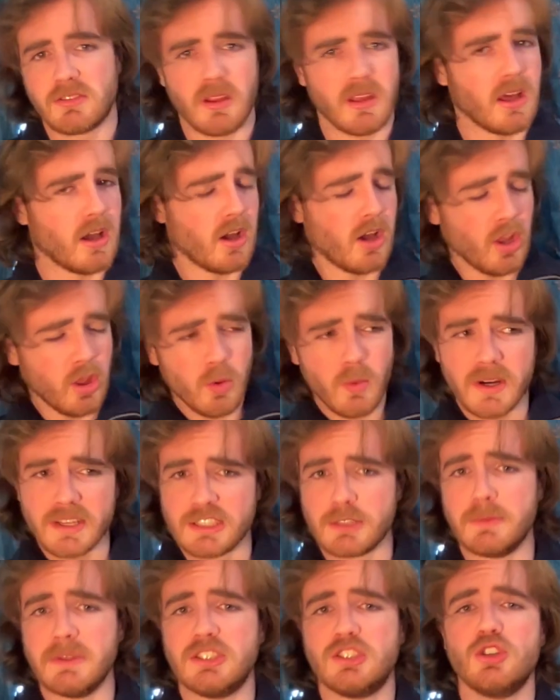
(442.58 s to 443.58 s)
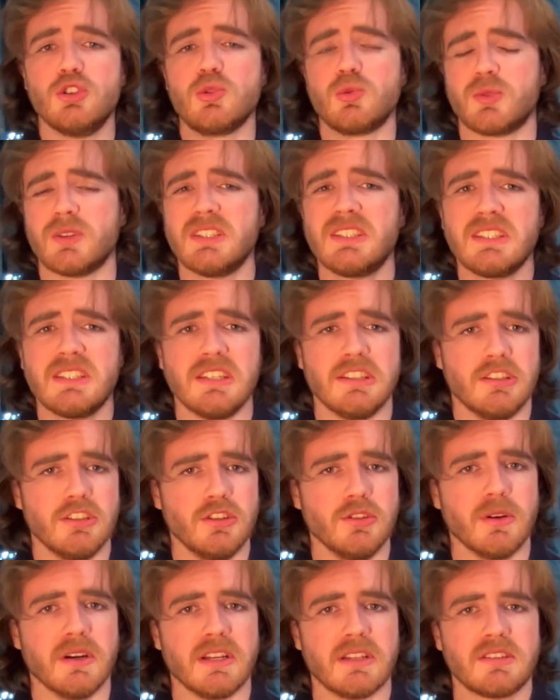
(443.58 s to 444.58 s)
Otherwise it'd be too risky to
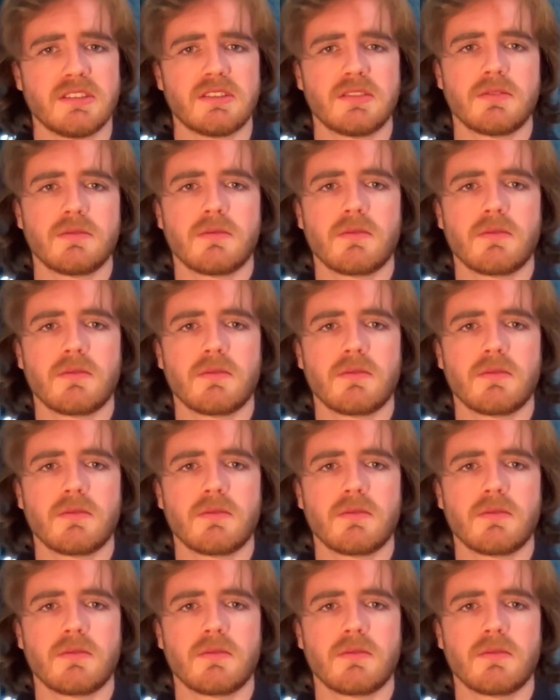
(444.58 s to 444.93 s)
do it.